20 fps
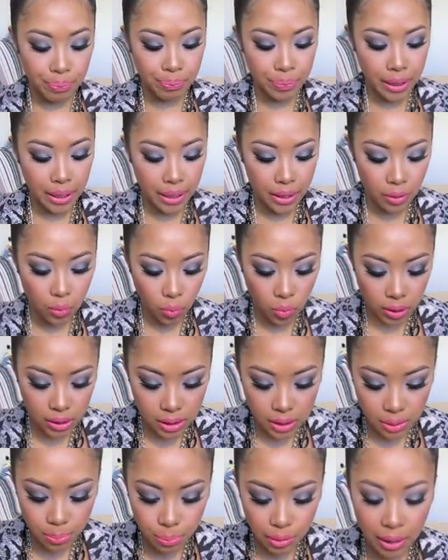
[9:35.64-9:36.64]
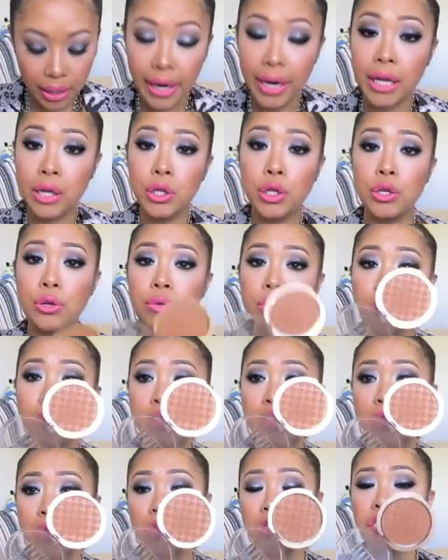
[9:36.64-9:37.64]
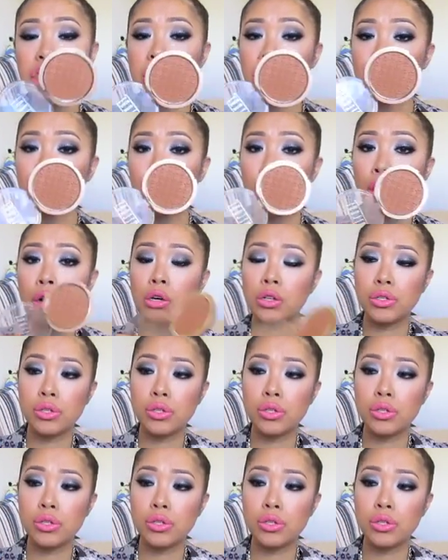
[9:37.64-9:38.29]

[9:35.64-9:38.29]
but once applied you can see shimmer.